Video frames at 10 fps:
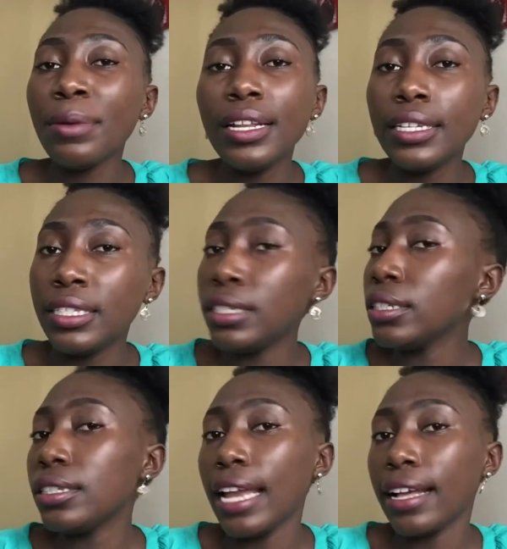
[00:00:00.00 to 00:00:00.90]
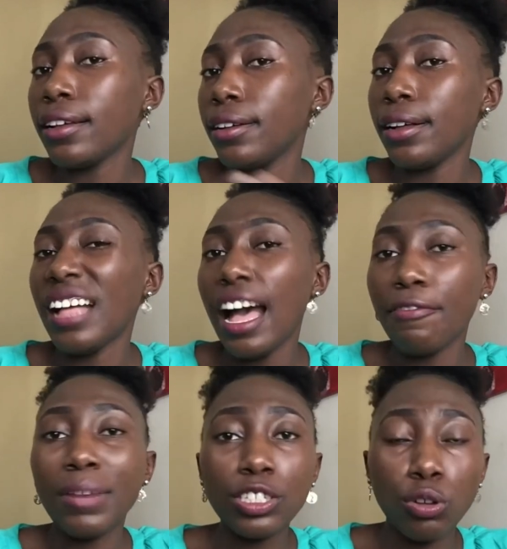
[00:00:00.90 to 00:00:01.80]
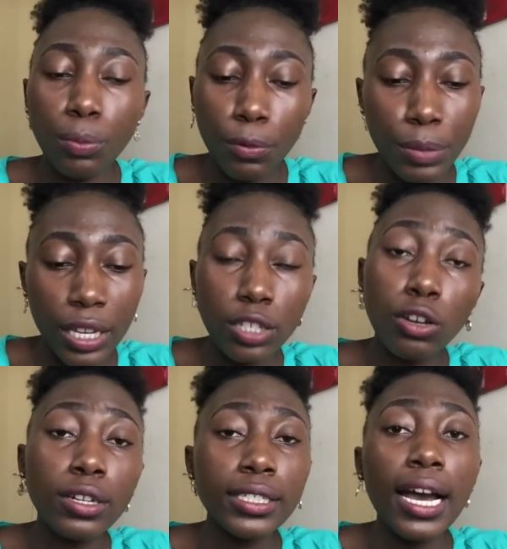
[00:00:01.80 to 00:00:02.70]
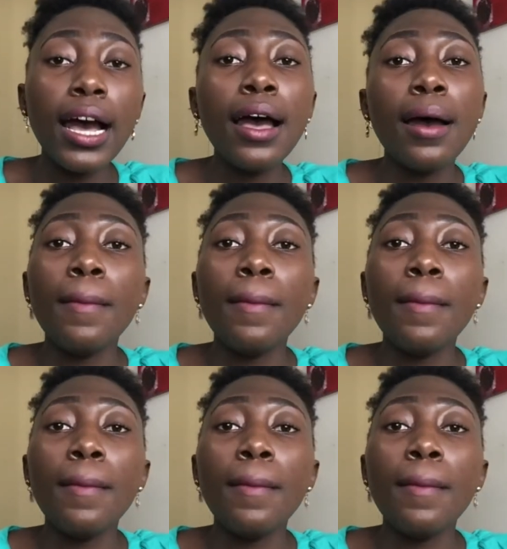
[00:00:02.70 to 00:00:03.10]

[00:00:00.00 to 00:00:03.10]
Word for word: i really didn't like have much hope of being a doctor